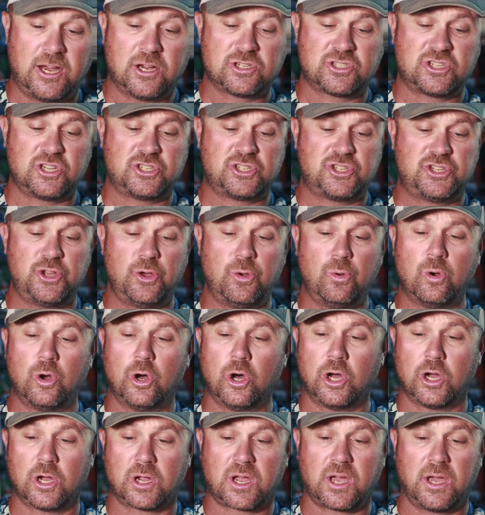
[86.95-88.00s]
Here's a
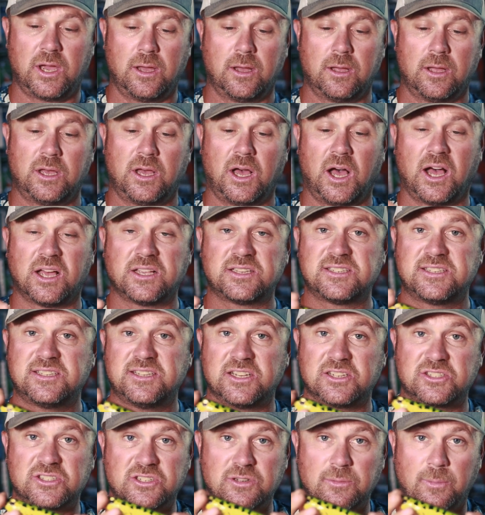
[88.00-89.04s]
two-hook
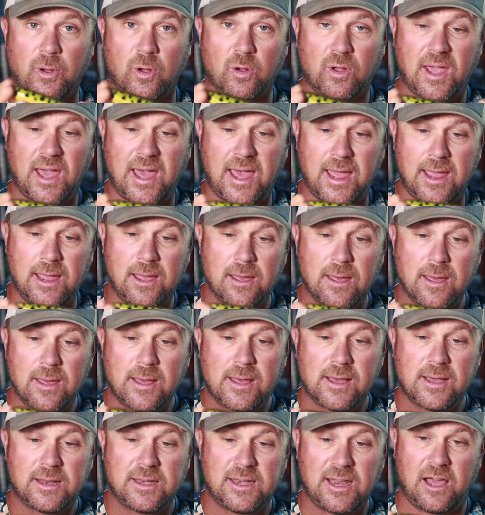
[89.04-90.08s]
system, okay?
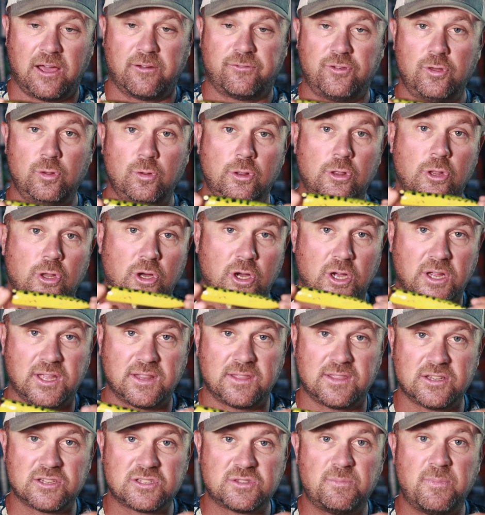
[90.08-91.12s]
Now, if you look
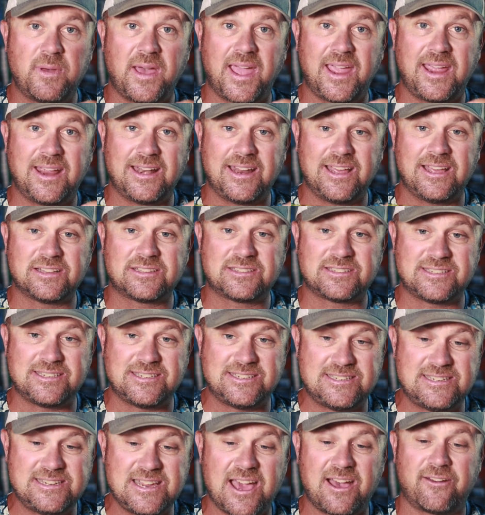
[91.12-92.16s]
at this bait, it's
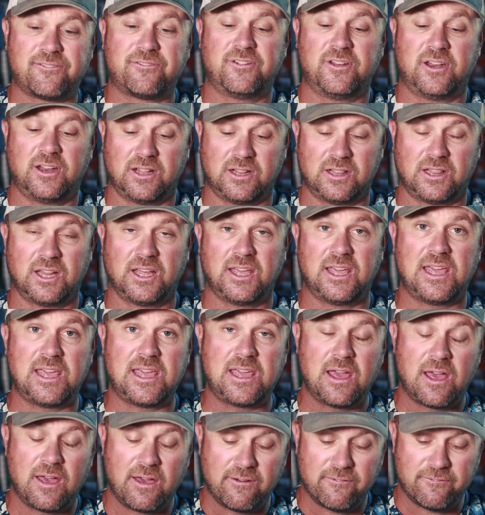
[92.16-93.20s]

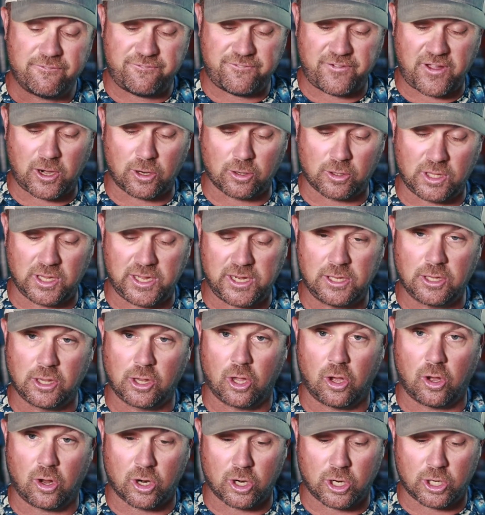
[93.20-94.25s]
definitely fairly
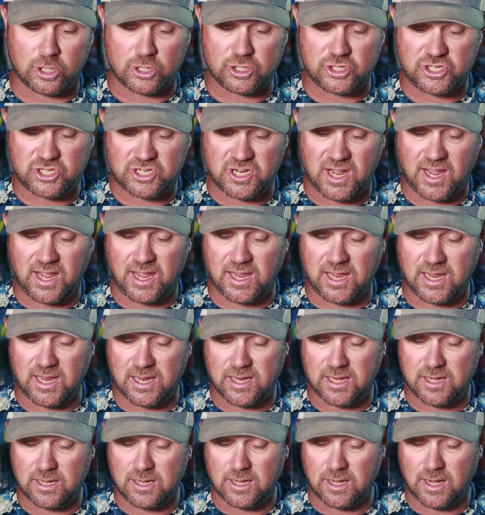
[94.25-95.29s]
large
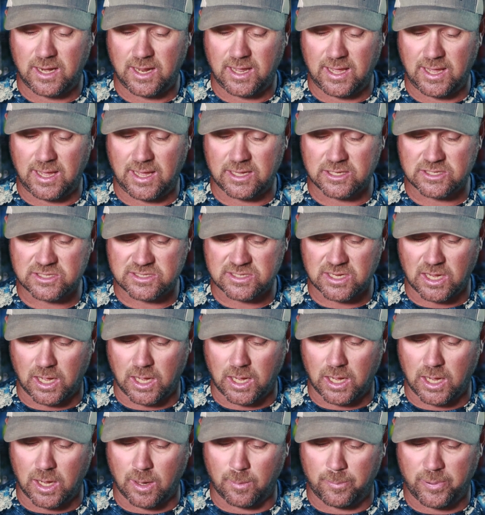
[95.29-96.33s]
in its
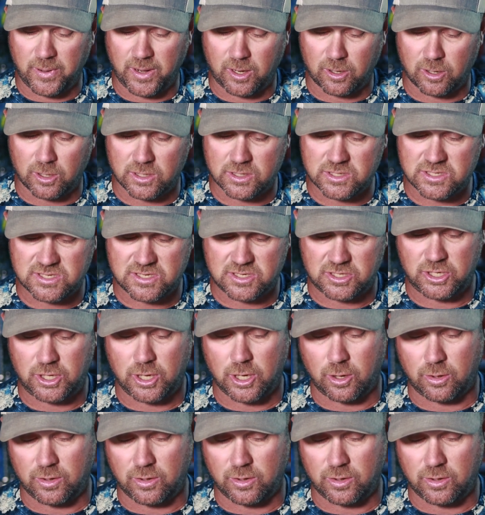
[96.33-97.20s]
appearance. You